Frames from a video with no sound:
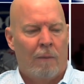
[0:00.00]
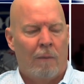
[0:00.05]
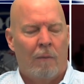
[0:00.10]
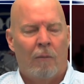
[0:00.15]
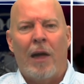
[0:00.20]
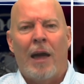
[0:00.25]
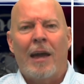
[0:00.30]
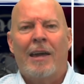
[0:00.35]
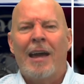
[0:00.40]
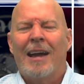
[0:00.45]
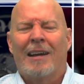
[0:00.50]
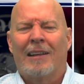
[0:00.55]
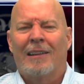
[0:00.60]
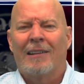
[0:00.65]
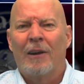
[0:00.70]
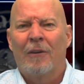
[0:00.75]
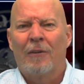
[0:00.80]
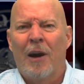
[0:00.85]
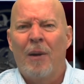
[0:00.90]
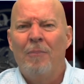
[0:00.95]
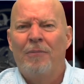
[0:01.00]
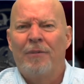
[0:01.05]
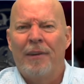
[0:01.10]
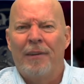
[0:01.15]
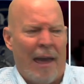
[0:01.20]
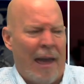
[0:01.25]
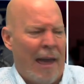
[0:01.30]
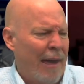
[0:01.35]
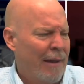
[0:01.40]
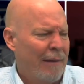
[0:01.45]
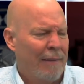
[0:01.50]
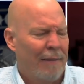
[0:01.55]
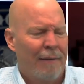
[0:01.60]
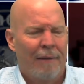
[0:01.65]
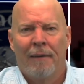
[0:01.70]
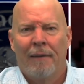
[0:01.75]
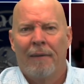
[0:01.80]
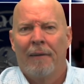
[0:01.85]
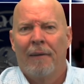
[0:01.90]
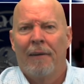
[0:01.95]
Well, that got cleared up today.
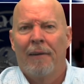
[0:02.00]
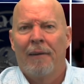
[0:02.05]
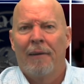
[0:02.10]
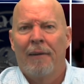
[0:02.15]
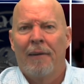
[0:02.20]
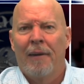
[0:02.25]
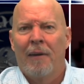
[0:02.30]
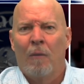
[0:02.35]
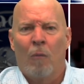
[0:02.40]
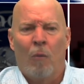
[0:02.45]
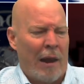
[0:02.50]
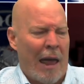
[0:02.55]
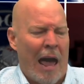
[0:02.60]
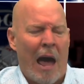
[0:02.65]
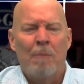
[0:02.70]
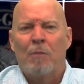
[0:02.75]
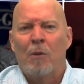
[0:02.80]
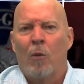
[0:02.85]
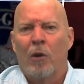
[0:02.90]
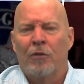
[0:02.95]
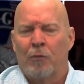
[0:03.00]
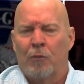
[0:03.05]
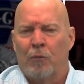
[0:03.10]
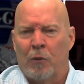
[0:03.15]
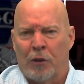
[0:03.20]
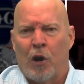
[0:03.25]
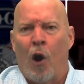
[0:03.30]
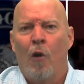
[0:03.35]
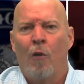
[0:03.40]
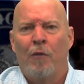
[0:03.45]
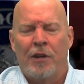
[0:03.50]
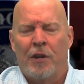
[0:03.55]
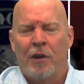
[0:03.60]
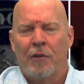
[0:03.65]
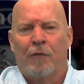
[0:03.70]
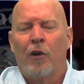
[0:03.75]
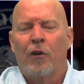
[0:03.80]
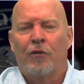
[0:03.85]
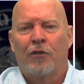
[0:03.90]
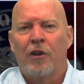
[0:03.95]
What happened was with COVID,
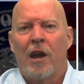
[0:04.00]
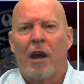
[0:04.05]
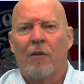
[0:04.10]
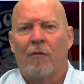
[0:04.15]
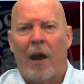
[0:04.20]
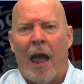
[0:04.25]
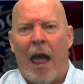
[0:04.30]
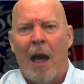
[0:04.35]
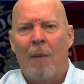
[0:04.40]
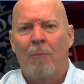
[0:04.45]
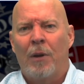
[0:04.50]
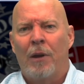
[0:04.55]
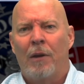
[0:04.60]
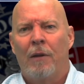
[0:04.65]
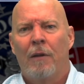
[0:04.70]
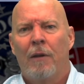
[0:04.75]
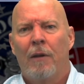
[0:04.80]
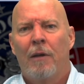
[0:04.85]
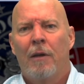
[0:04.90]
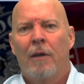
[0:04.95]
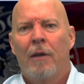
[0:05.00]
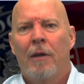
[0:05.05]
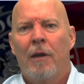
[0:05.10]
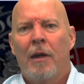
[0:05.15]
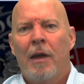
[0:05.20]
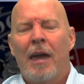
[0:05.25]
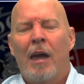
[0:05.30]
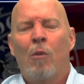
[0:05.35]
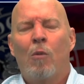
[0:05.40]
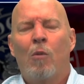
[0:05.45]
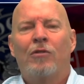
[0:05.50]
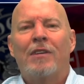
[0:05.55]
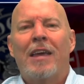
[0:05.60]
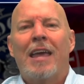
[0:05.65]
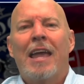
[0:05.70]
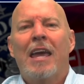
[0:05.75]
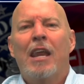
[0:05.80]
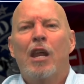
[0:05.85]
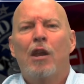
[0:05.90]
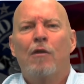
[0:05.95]
diversion never happened. It was
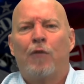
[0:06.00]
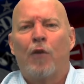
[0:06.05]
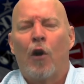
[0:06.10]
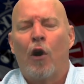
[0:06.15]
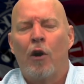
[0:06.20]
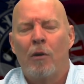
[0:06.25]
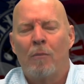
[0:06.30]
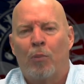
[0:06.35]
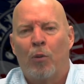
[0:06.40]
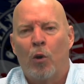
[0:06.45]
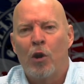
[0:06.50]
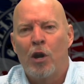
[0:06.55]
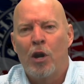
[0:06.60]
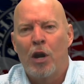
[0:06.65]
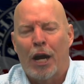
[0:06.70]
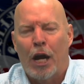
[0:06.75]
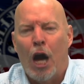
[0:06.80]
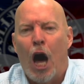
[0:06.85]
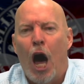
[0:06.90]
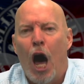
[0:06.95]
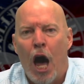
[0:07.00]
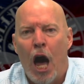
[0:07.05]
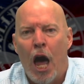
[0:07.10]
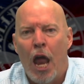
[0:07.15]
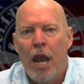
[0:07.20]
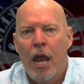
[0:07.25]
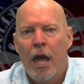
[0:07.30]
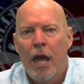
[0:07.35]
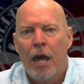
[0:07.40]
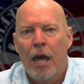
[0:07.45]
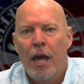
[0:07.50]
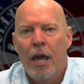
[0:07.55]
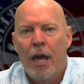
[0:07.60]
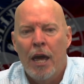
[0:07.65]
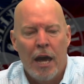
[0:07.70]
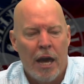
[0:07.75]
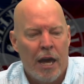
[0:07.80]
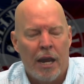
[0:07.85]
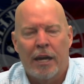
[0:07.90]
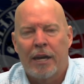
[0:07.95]
inadvertent putting a gun
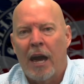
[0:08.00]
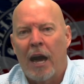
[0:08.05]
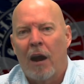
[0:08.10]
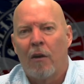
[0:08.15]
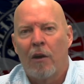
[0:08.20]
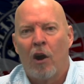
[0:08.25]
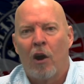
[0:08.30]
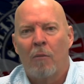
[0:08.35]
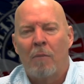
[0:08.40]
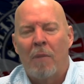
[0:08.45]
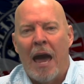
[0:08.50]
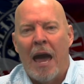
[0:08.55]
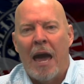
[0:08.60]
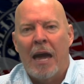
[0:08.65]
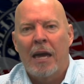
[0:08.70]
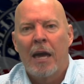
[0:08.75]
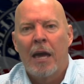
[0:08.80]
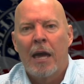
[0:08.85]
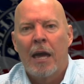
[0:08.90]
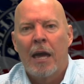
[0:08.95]
in a carry on bag.